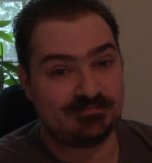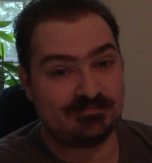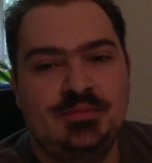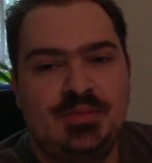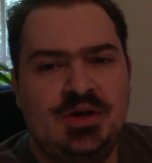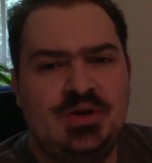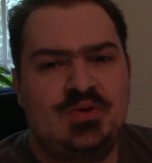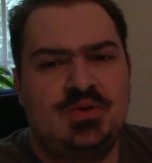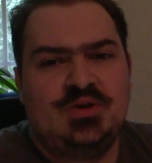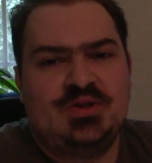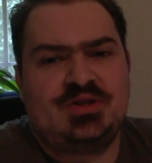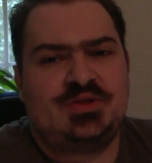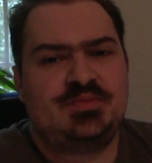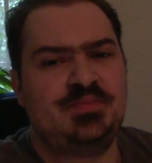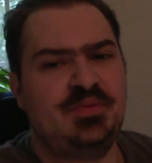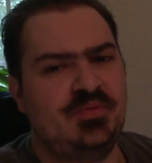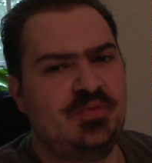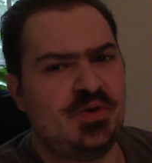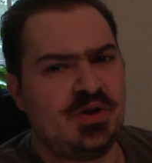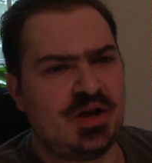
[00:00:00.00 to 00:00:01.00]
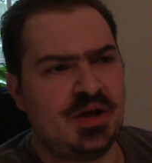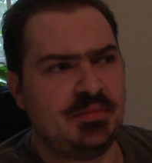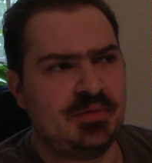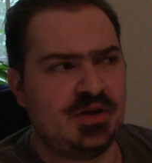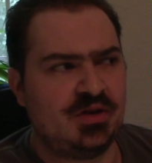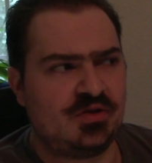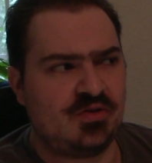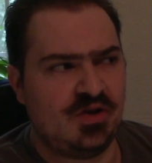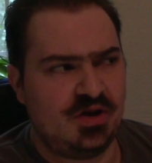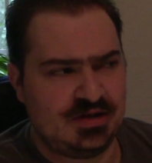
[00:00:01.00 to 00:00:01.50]
But of course, before coming
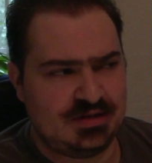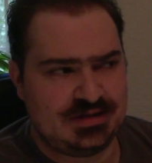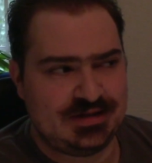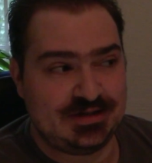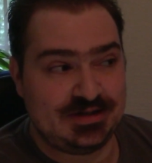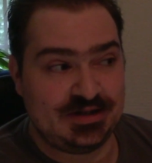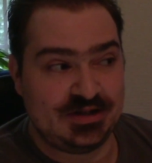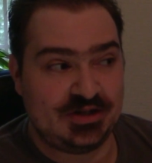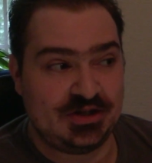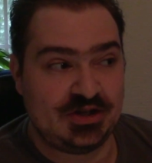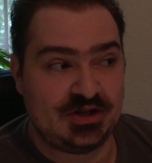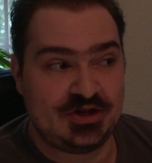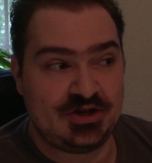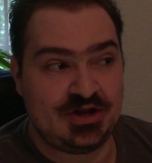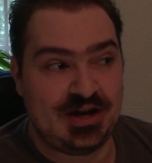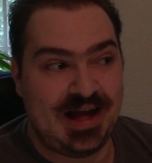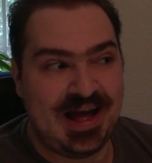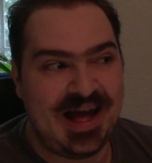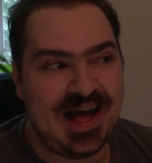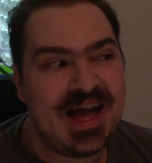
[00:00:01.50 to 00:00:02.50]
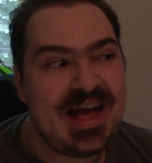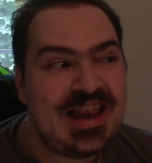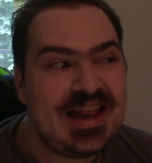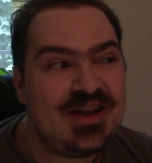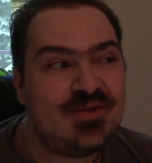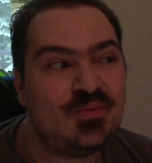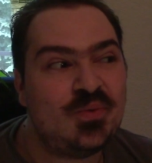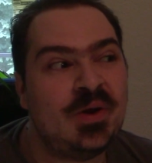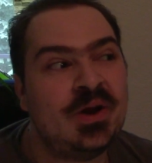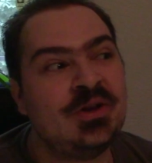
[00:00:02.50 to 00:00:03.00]
across this decision, I
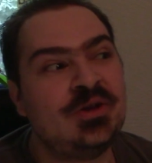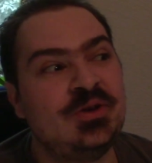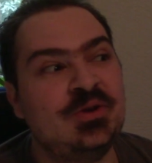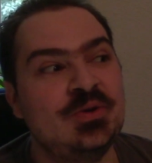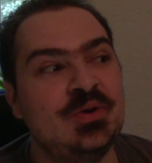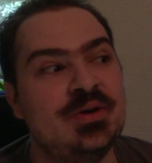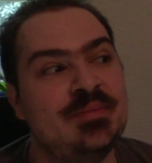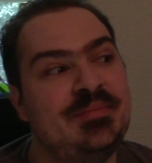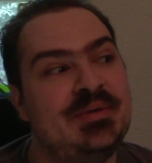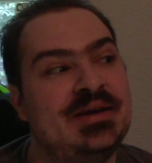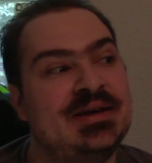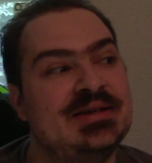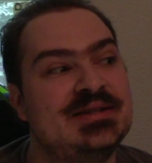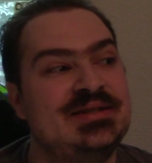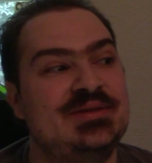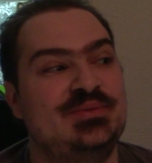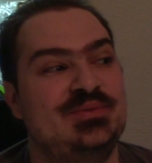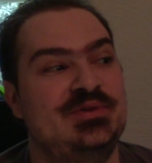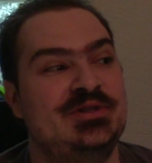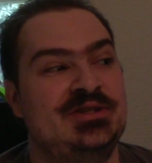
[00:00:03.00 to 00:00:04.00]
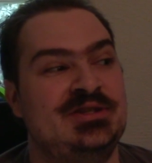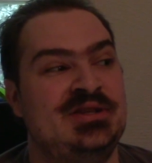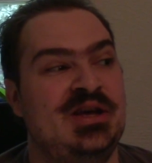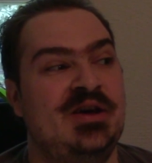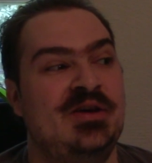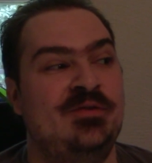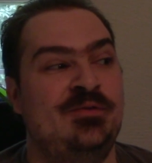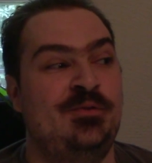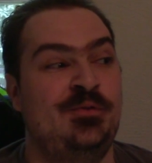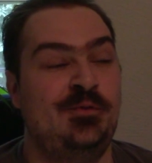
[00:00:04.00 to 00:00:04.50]
didn't want to do it because it was
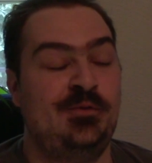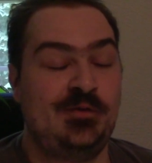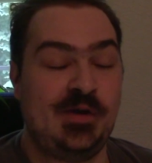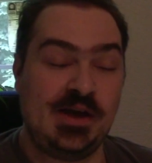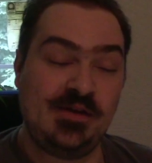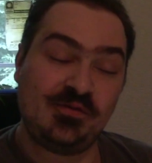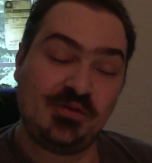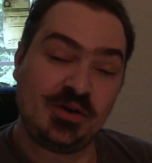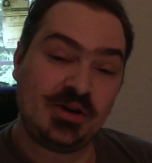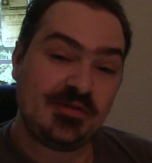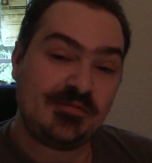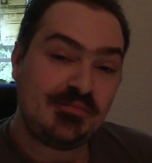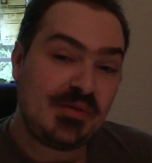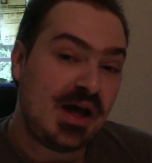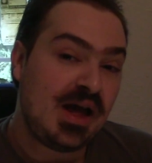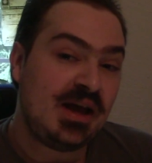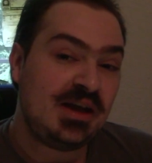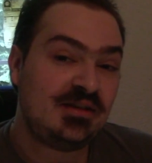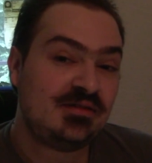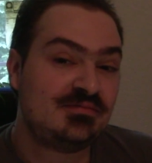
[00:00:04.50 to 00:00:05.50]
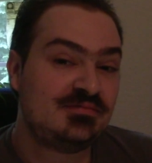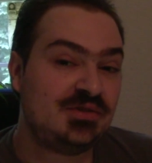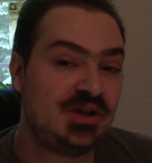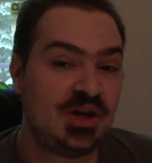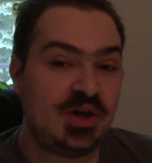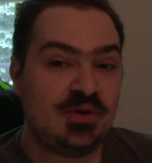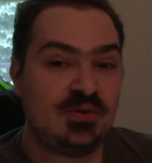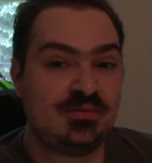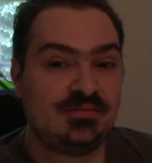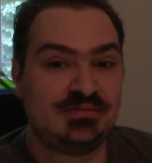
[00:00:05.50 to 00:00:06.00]
a favorite of mine. You
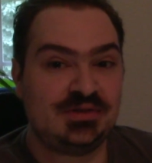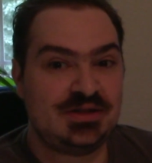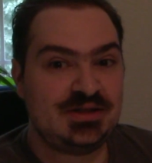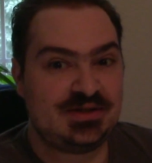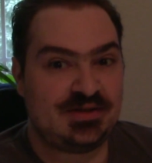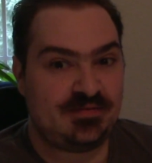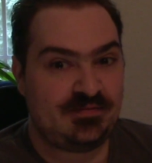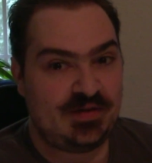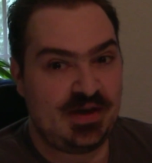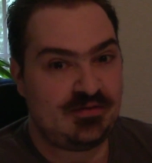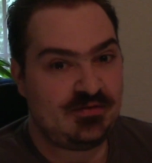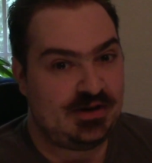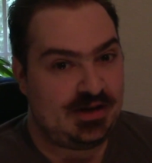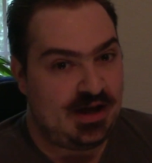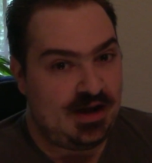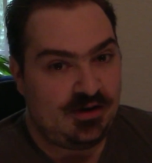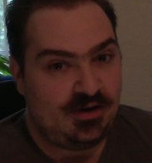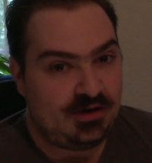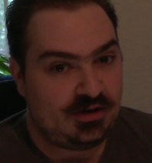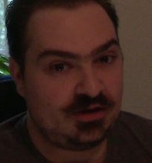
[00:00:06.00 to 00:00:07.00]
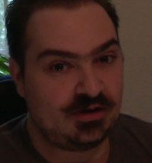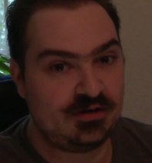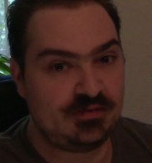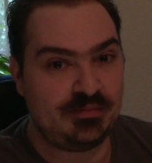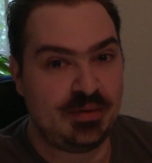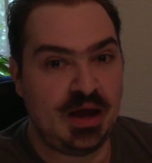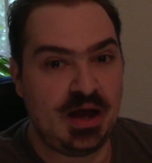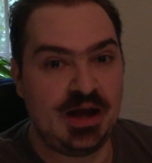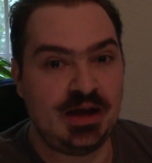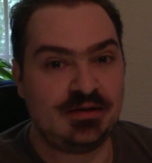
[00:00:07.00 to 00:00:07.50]
know, he's a favorite character of
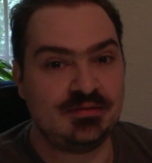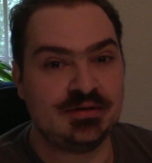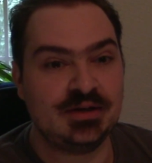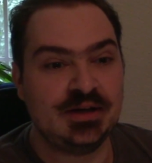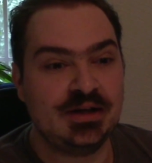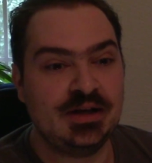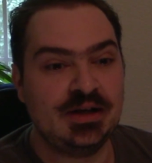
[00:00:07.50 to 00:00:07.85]
mine.